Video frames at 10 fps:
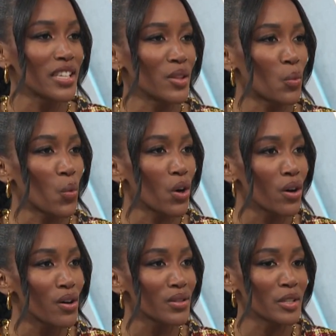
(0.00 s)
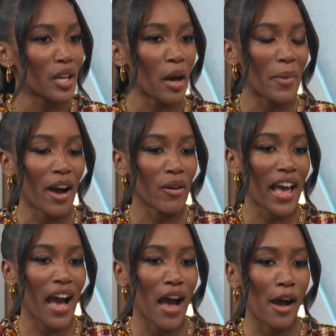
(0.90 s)
in the world and about
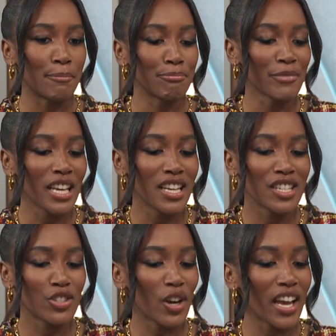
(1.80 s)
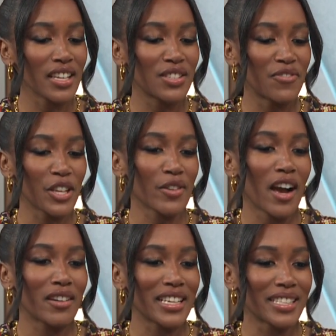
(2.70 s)
um, trying to figure
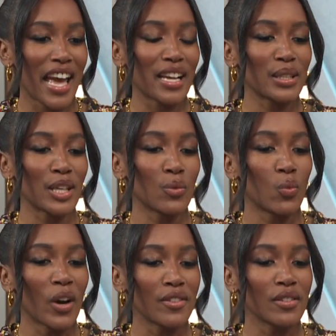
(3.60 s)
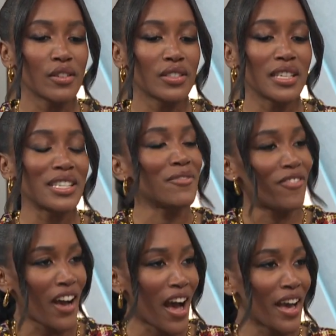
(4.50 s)
out exactly what to
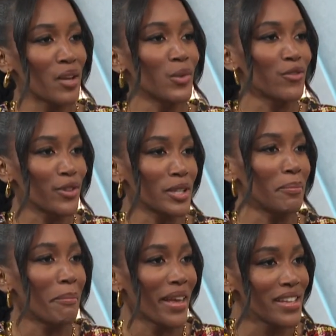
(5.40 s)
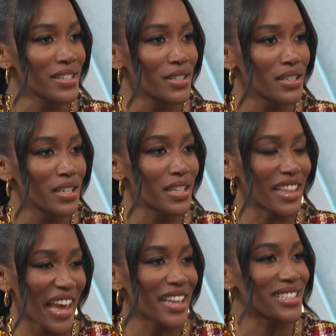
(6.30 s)
define what freedom meant
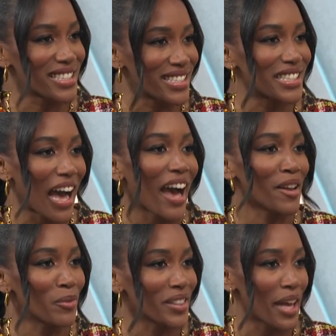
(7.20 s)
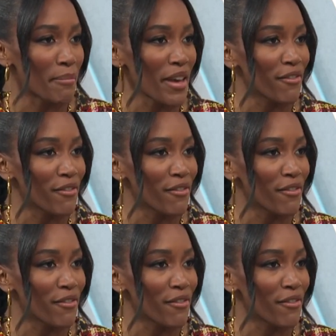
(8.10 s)
they had to decide what that meant